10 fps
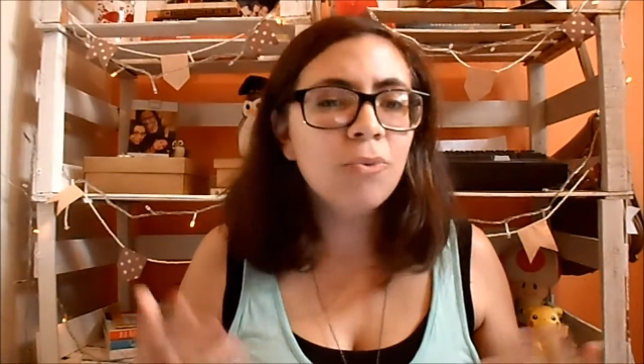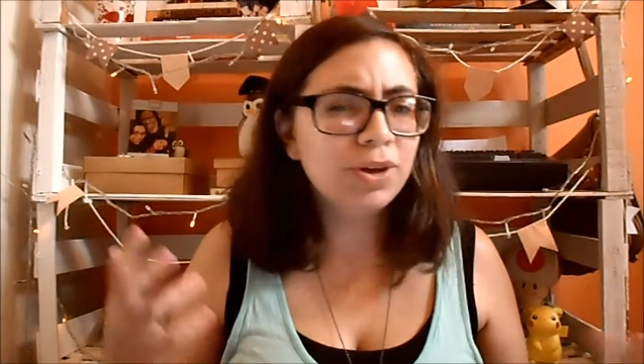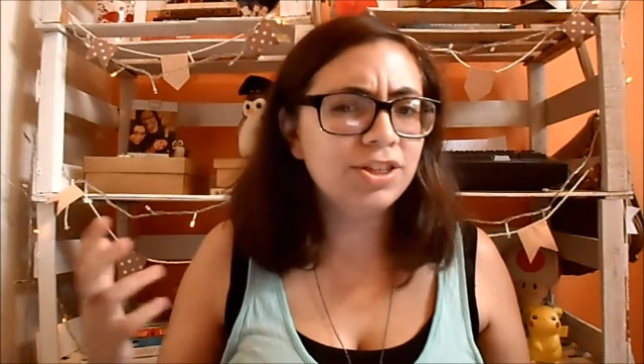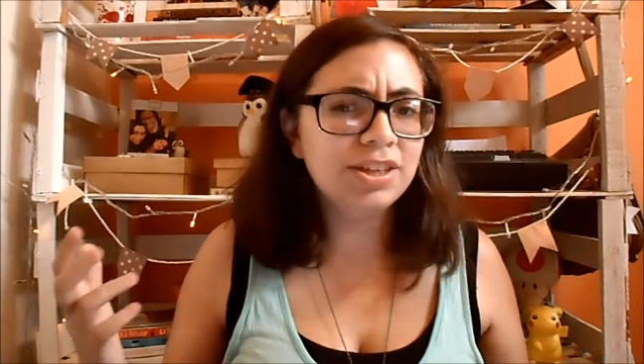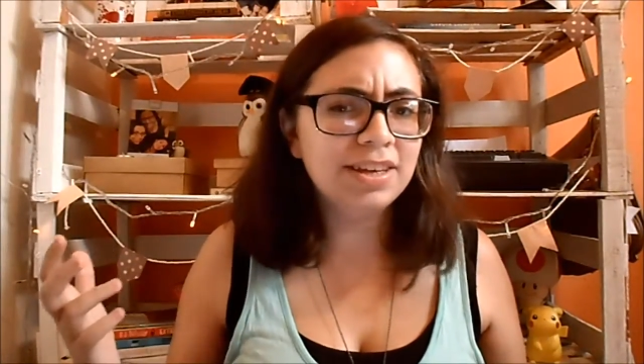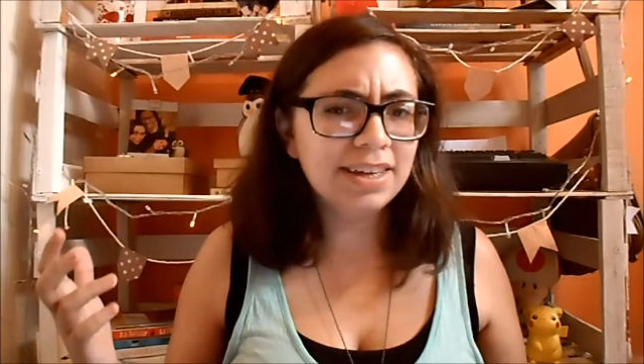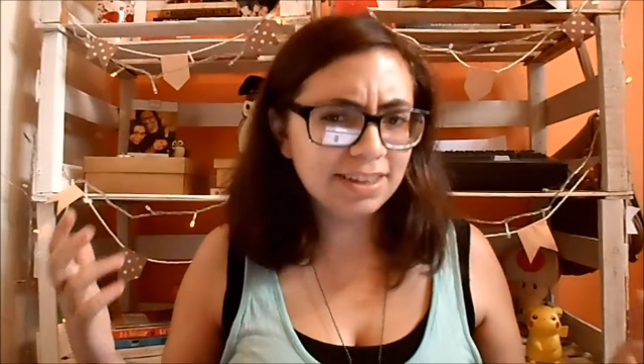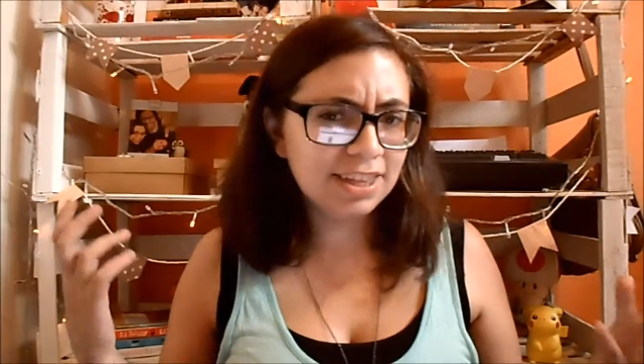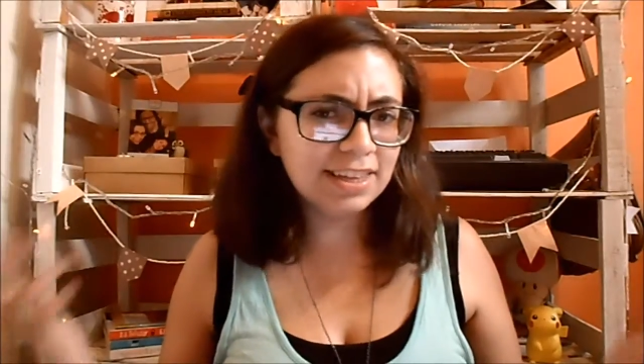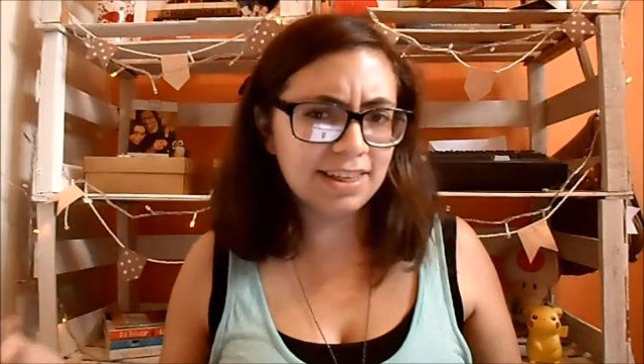which
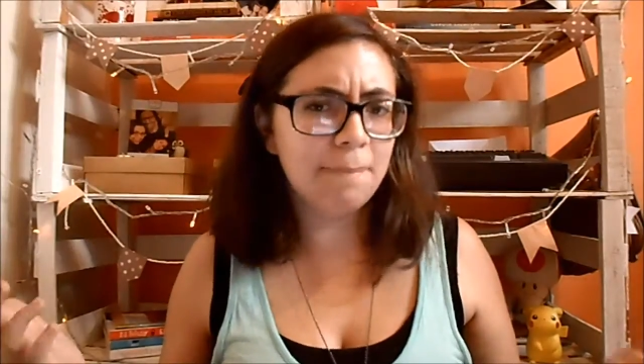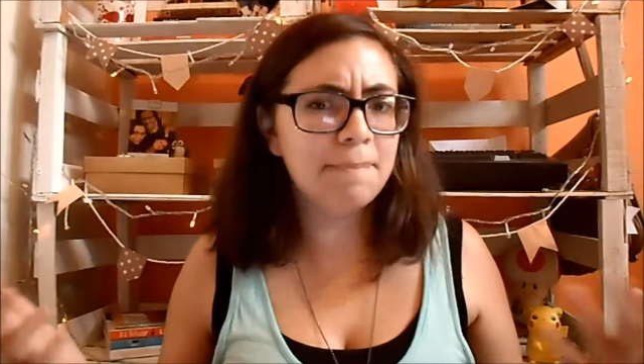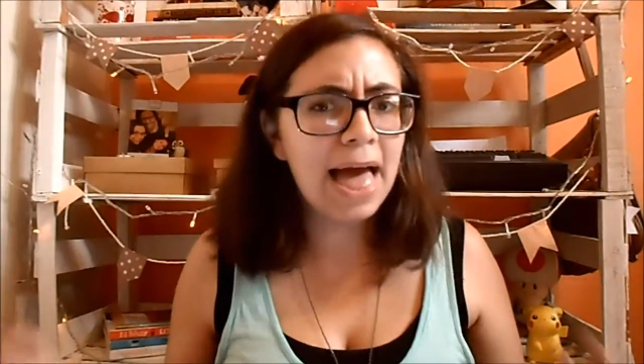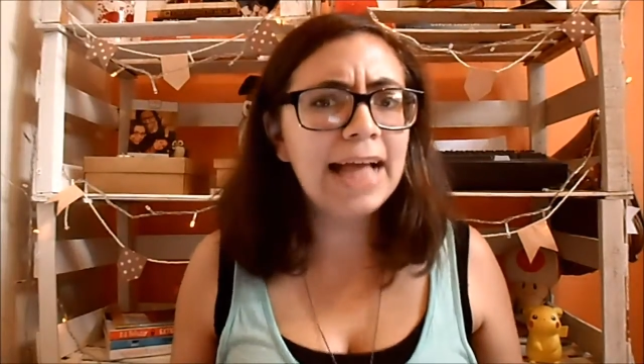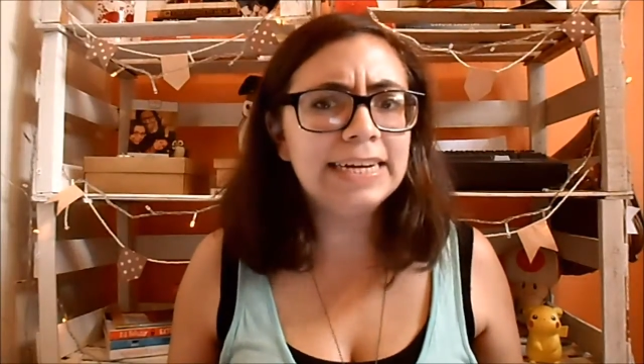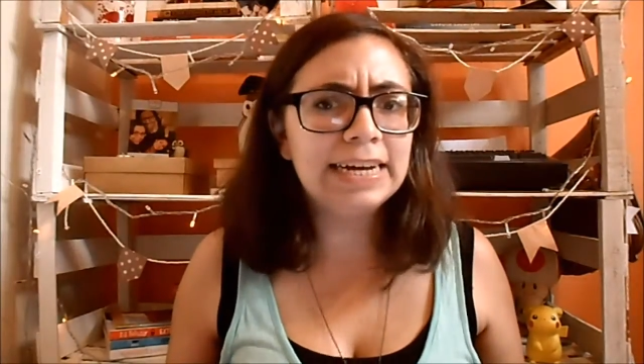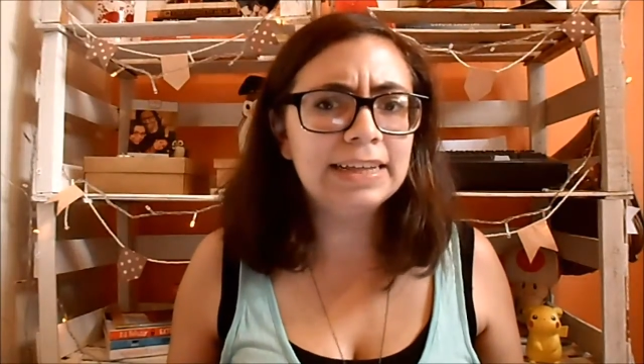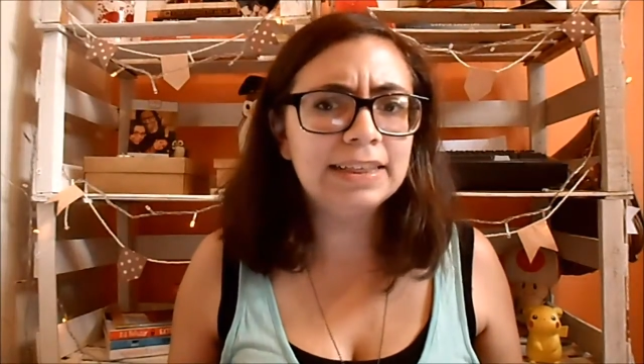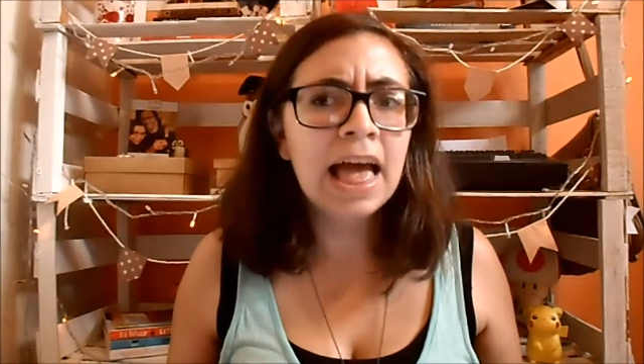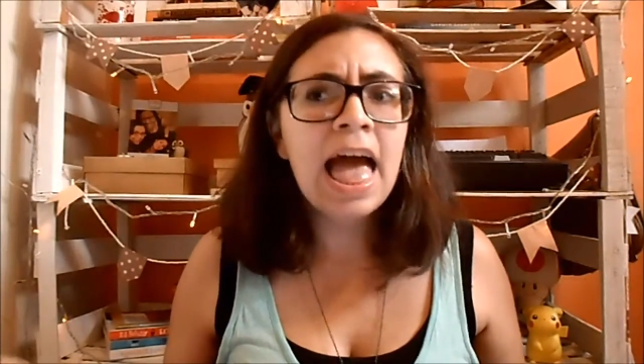she is a
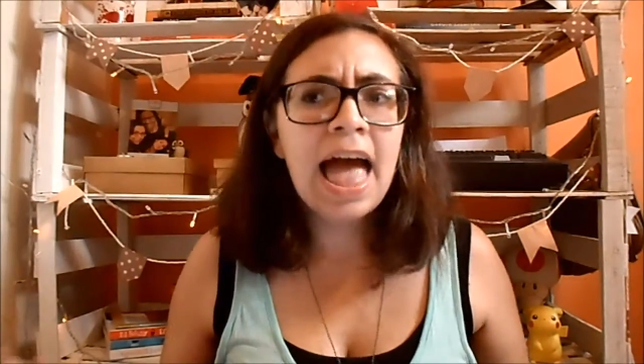badass,